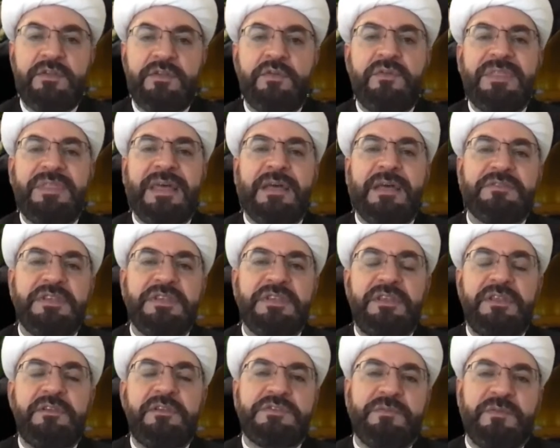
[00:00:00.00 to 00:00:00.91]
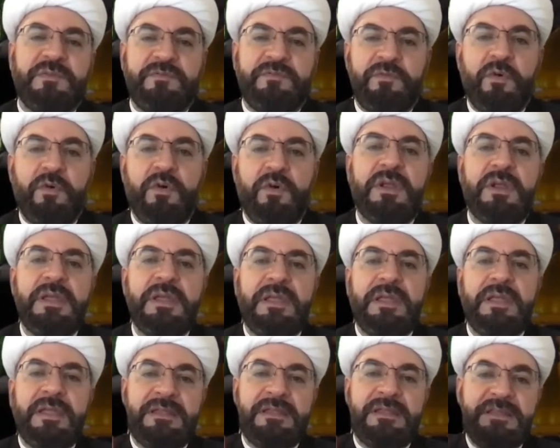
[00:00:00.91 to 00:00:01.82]
2,000 years before,
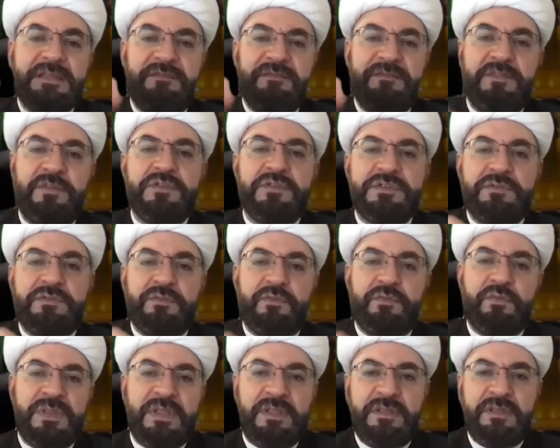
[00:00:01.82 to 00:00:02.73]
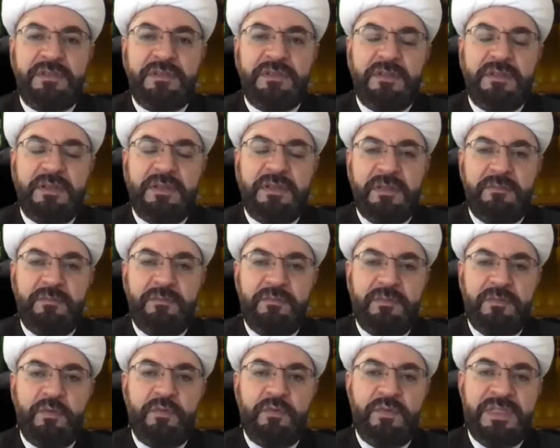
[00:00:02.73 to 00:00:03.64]
it is infused within
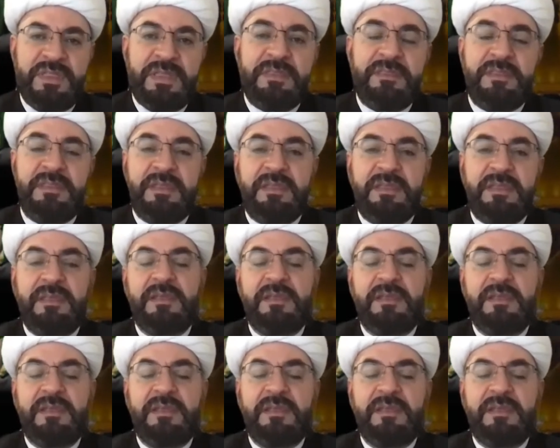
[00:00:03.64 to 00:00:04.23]
the